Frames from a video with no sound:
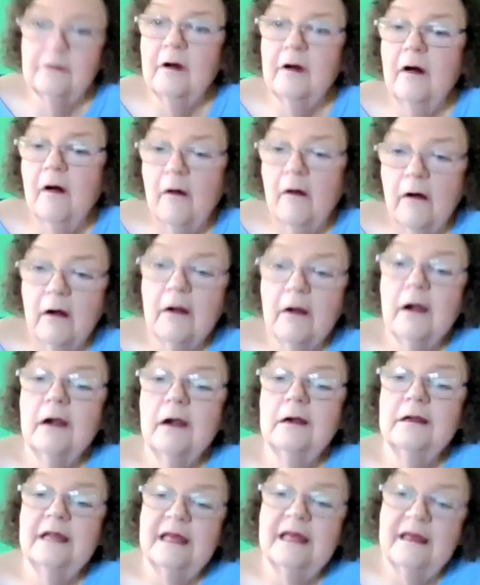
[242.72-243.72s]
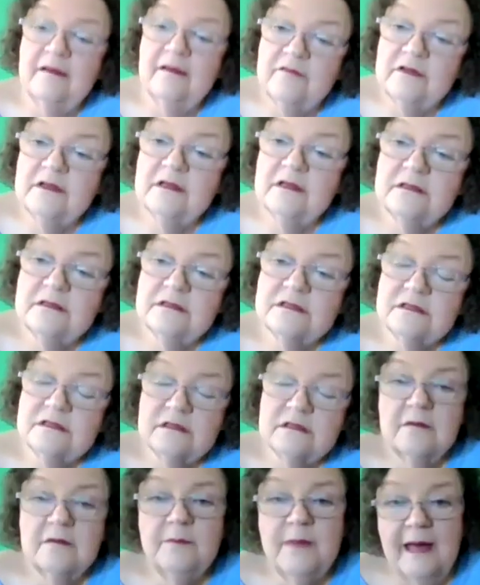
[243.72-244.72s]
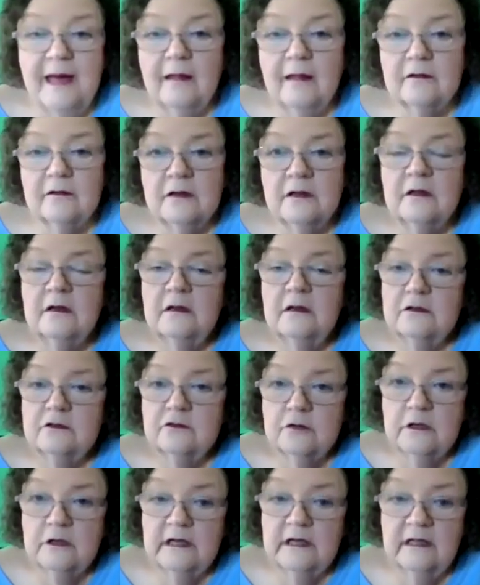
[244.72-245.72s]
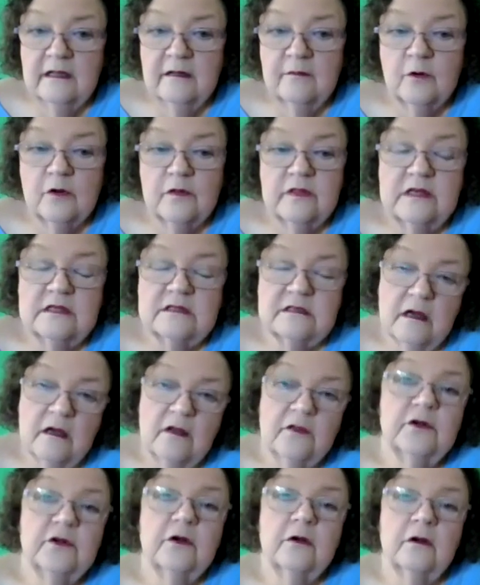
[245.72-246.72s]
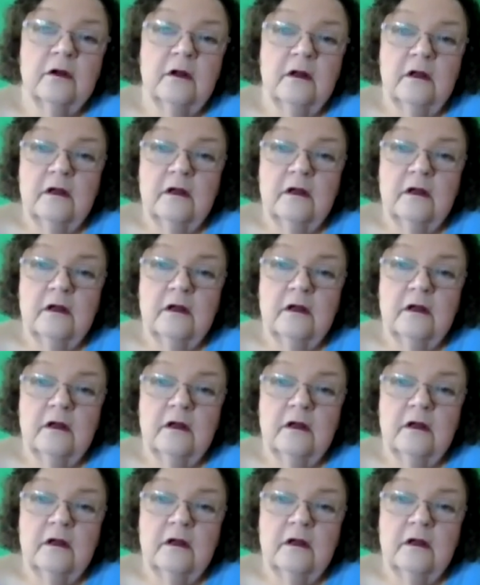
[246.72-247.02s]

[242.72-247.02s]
hard evidence about tritium or these other